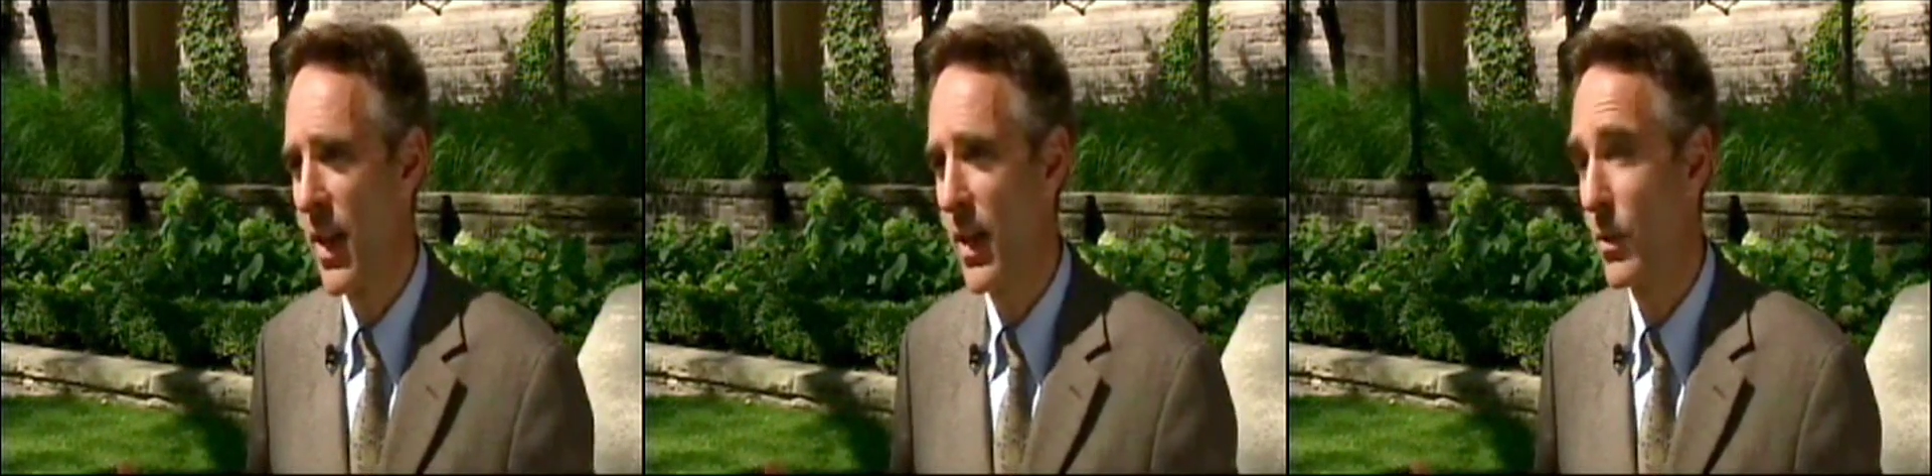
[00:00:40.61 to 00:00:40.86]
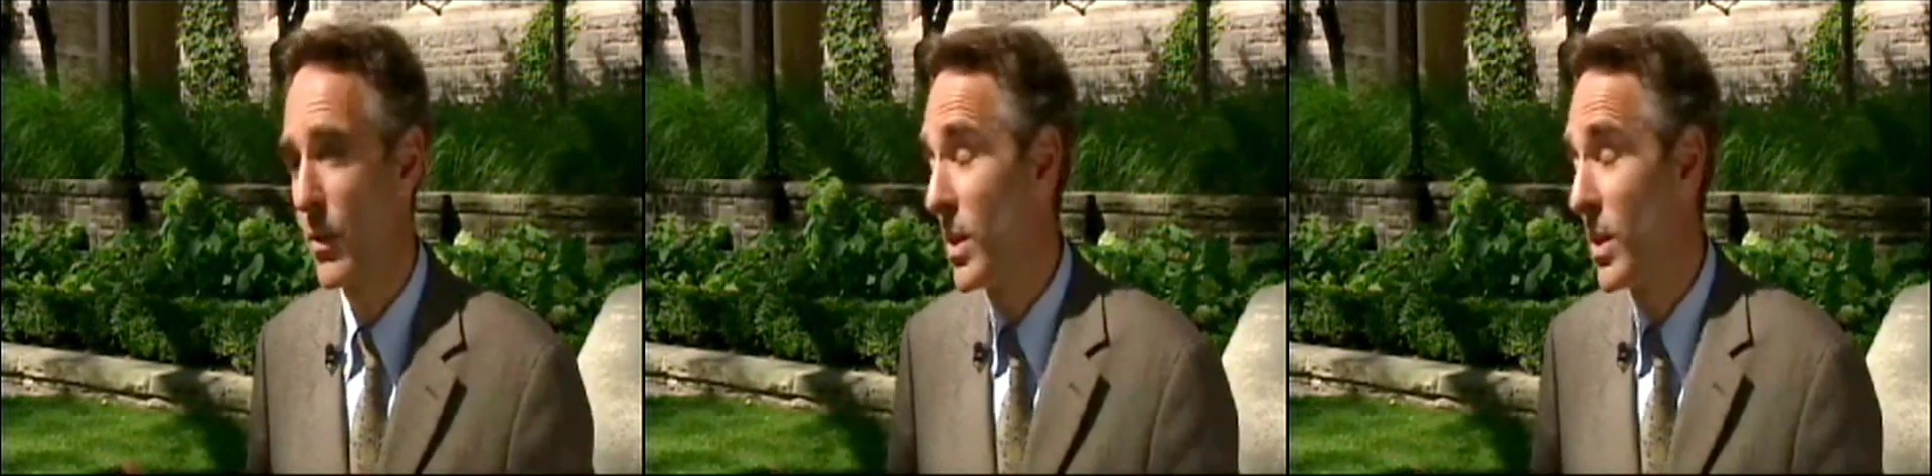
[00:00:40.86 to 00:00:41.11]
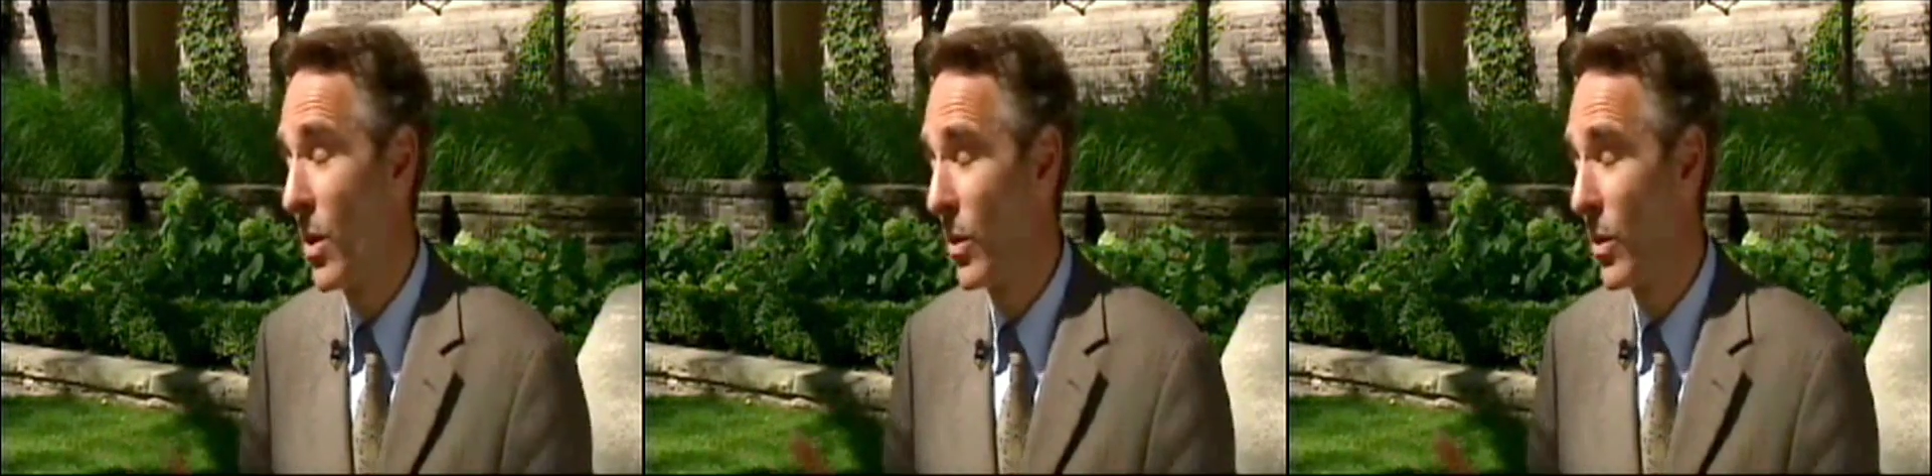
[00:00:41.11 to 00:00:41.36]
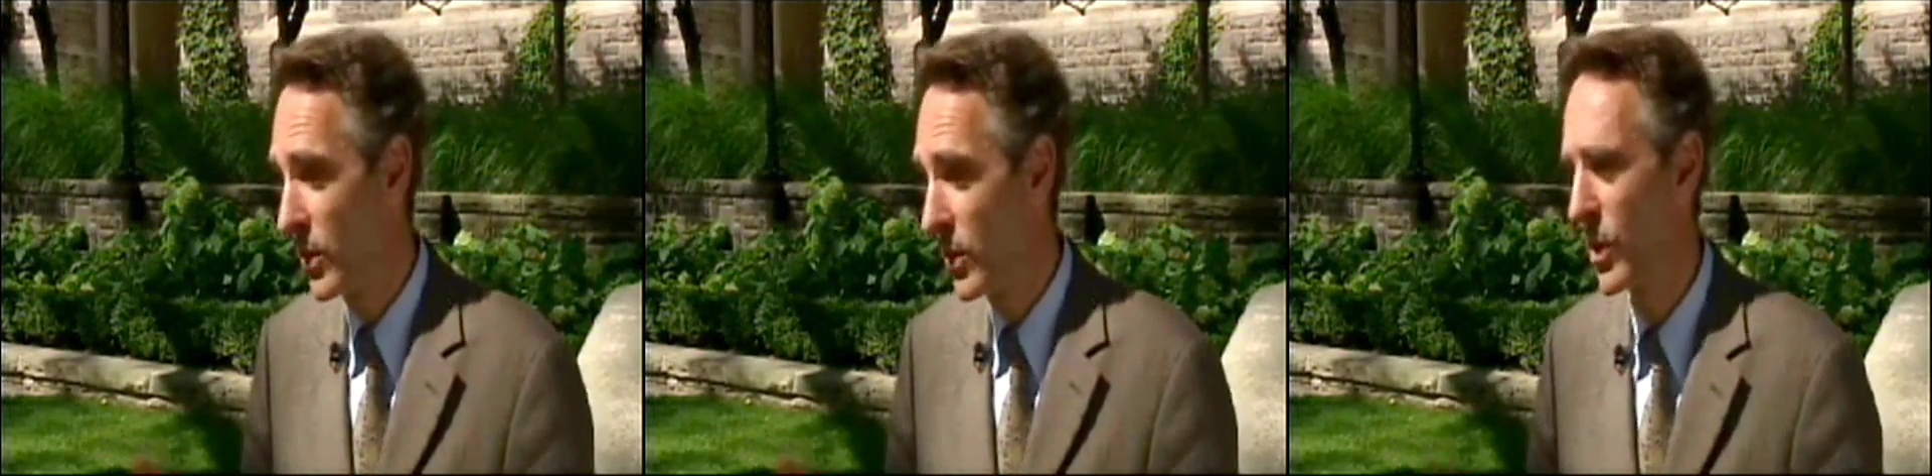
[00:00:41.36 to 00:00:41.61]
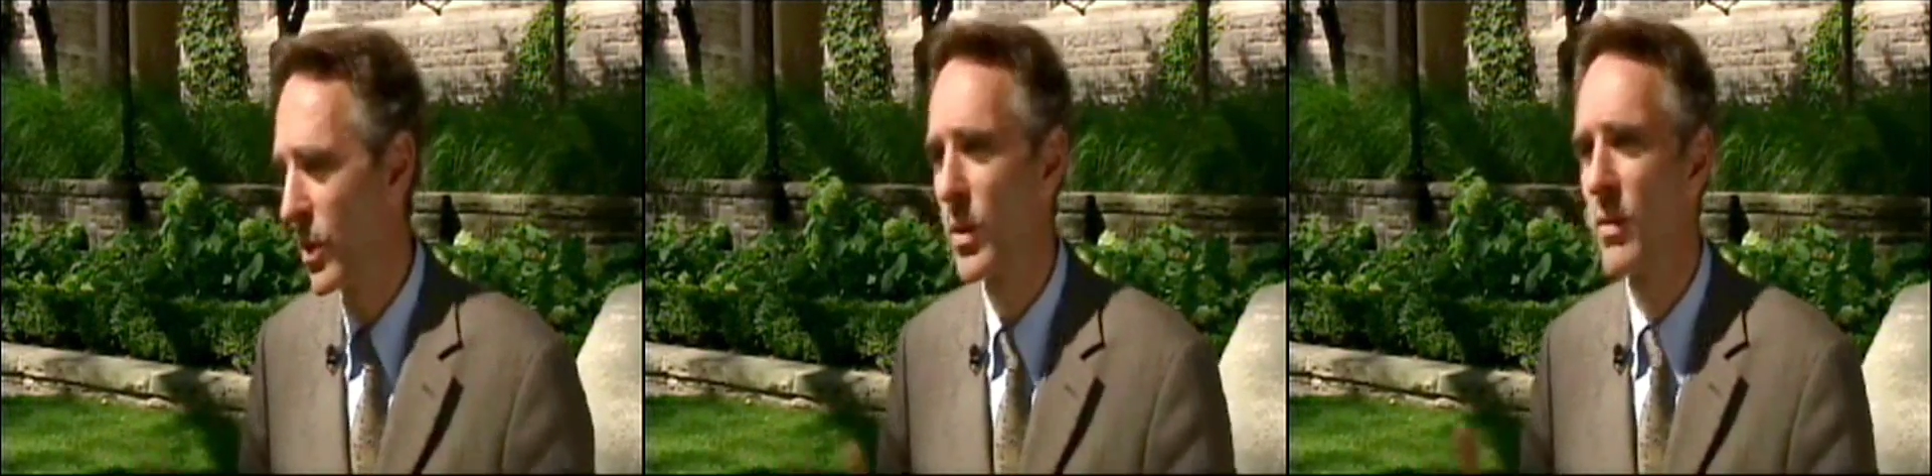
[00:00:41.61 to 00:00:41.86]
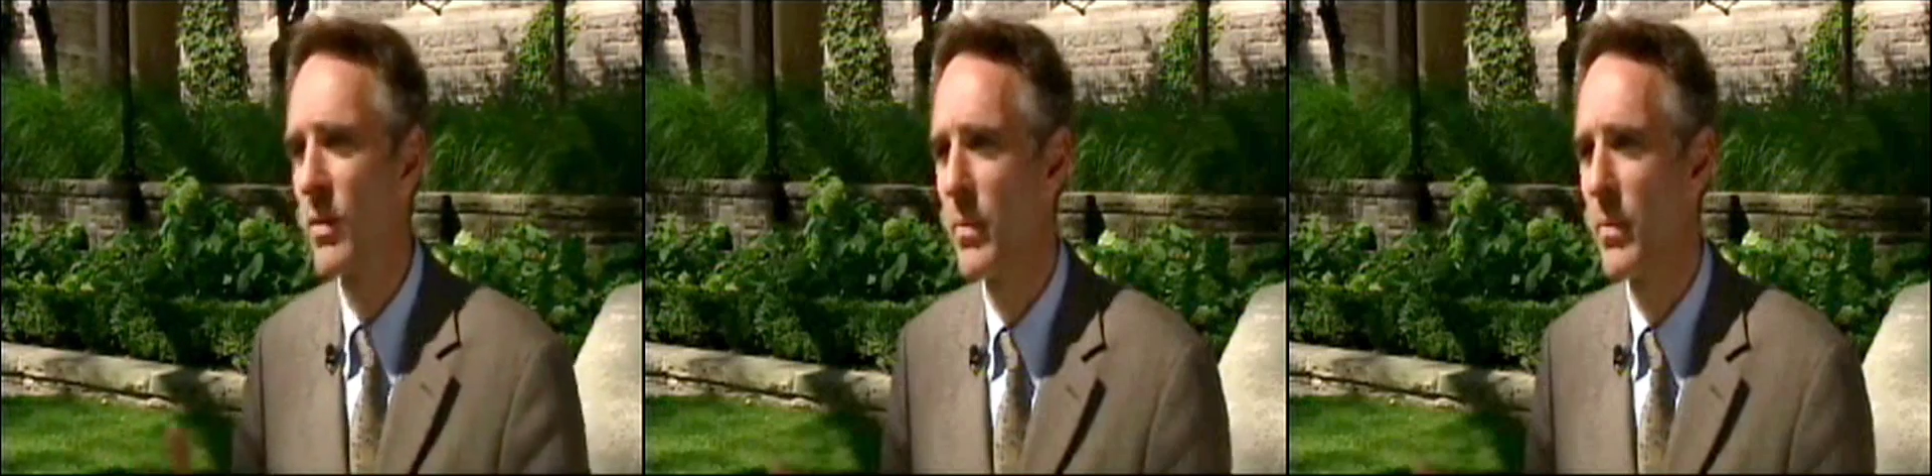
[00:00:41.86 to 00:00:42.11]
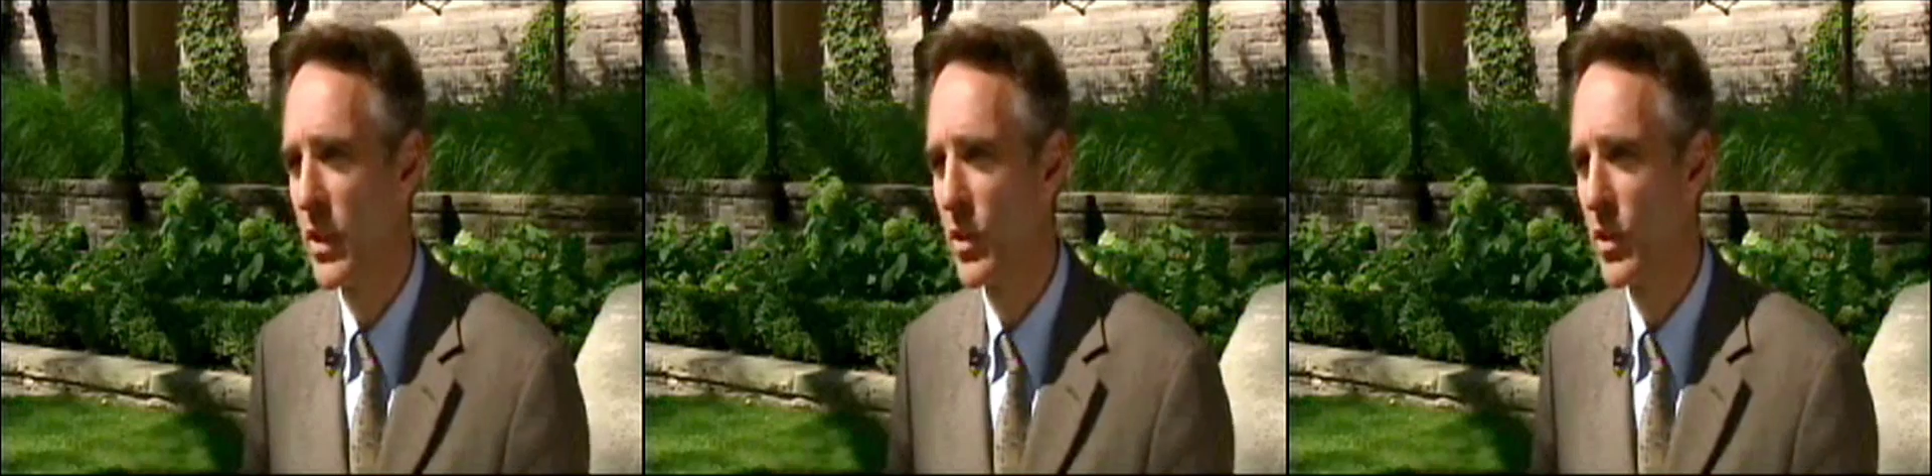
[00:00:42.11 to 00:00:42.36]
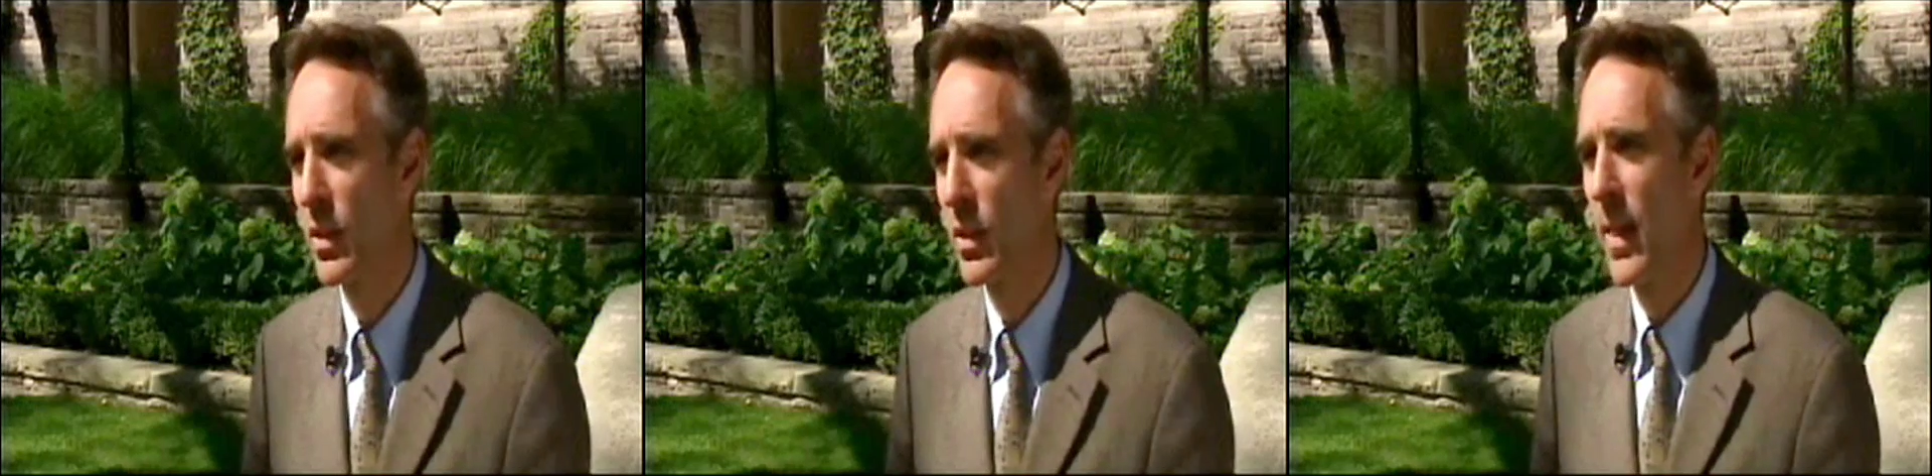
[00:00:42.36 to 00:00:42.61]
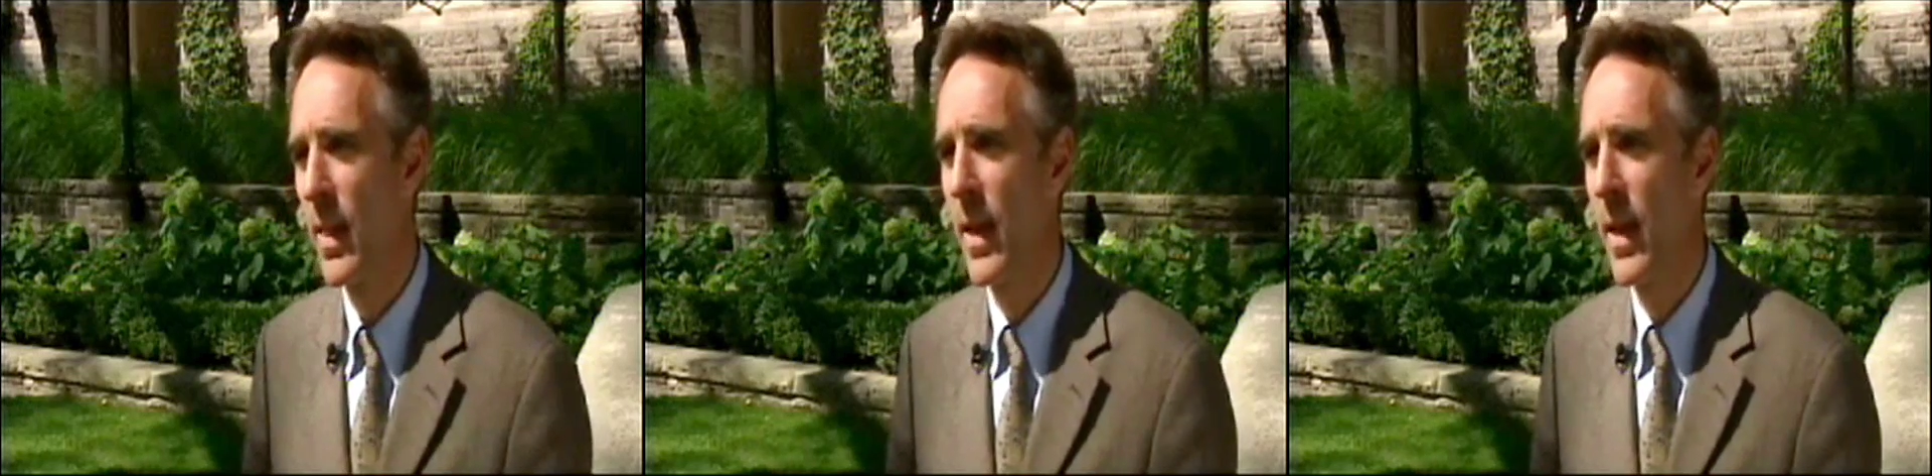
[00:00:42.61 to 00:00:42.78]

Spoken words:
and we know they trigger inflammation